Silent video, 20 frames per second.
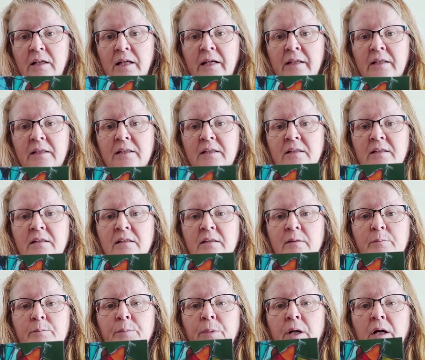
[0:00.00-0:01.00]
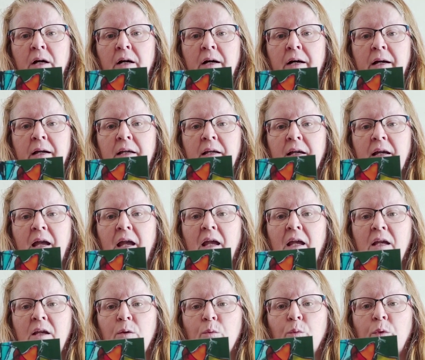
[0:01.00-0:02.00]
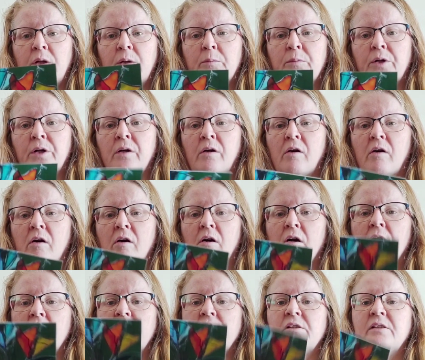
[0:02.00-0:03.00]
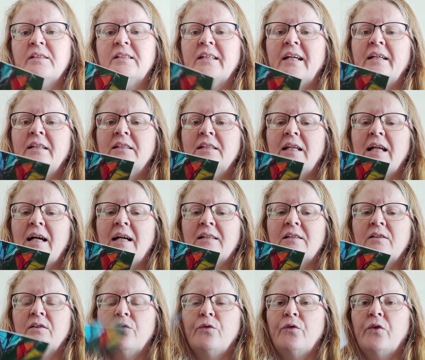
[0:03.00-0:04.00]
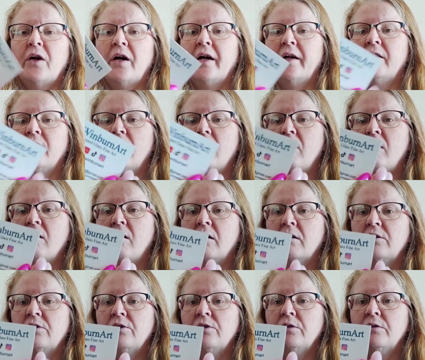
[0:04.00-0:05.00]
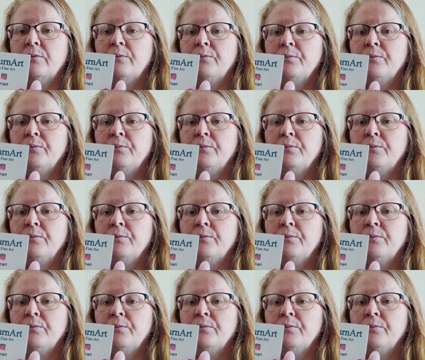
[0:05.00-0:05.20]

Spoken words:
and it's by A. Winburn Art, Stained Glass Fine Art.